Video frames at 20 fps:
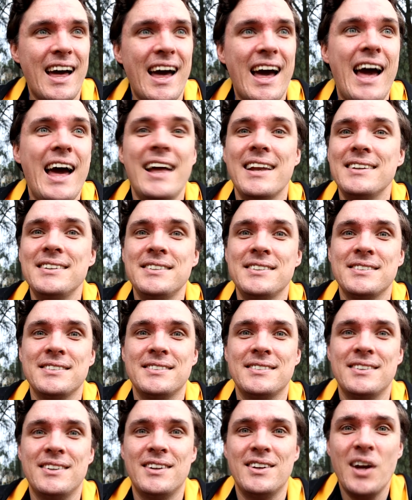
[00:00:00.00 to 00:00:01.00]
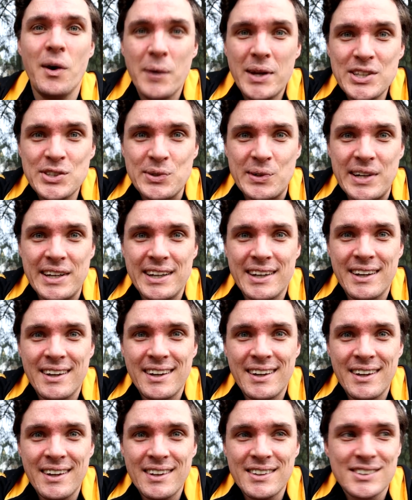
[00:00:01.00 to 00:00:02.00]
And no injury.
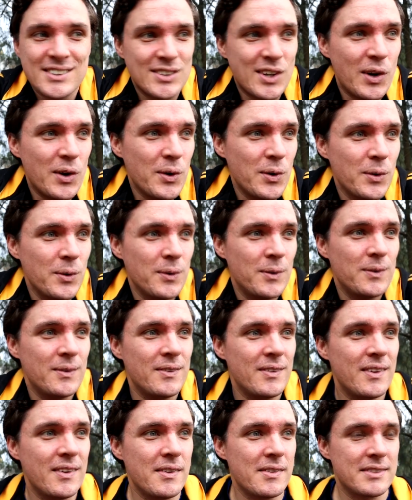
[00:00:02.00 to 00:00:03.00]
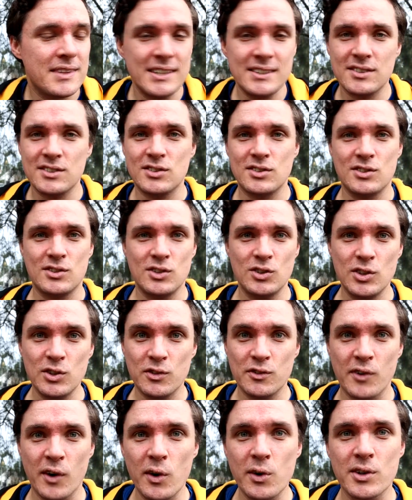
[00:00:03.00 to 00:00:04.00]
So this new
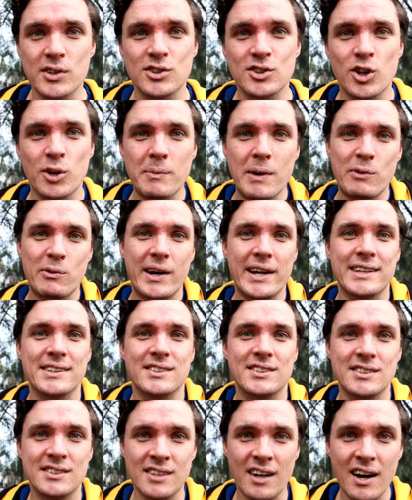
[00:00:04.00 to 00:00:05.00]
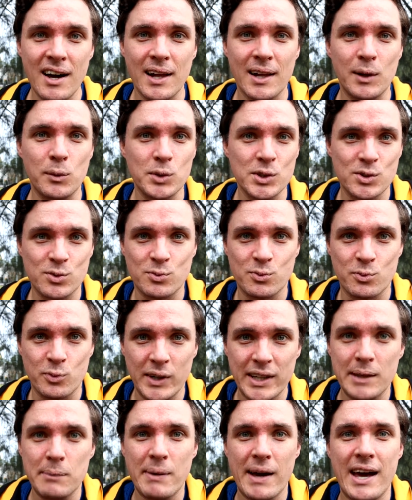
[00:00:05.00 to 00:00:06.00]
focus on my running style was
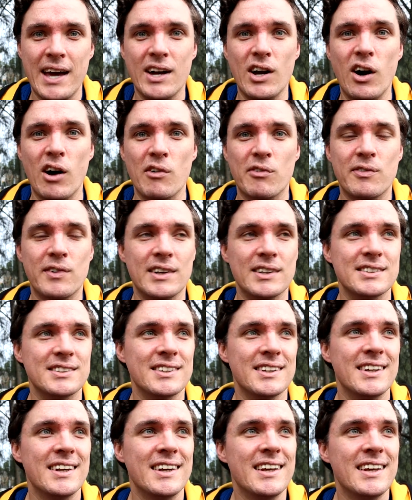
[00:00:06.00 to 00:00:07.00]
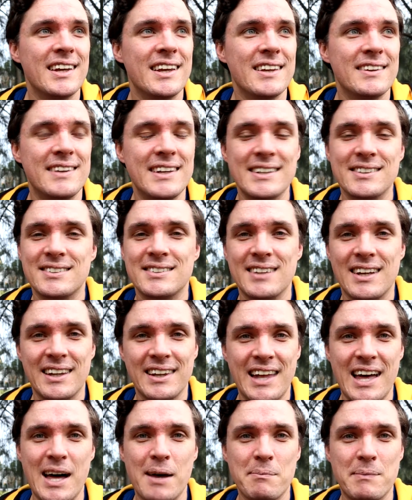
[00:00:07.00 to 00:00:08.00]
really paying off, and this
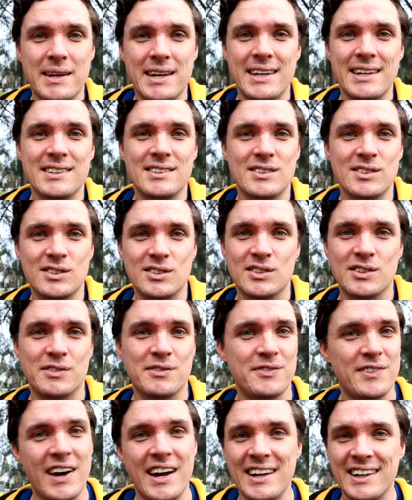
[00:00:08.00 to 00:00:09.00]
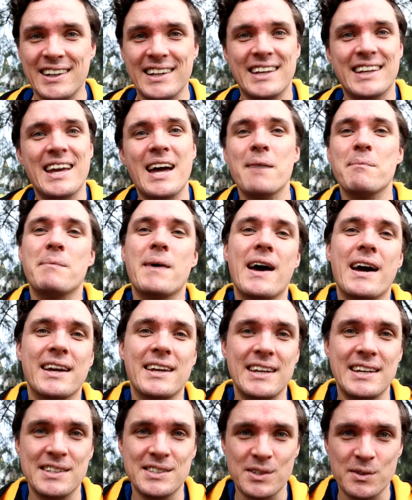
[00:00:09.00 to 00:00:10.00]
allowed me to finally get
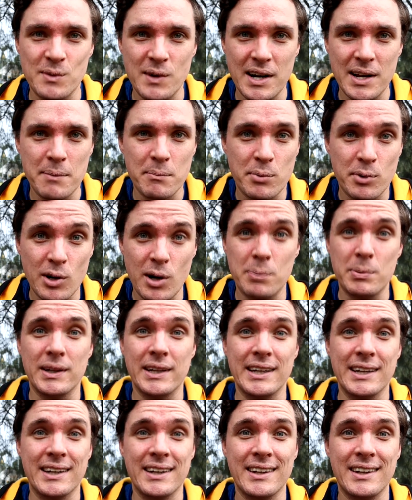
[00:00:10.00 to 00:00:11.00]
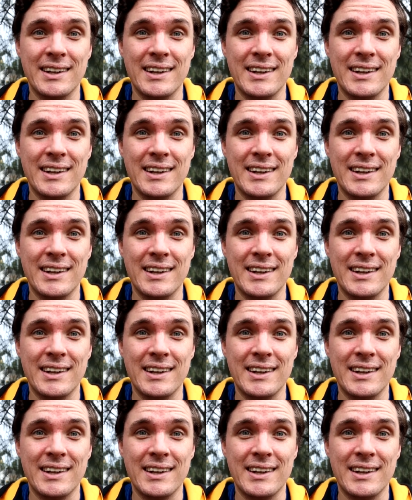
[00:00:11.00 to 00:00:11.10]
back into running properly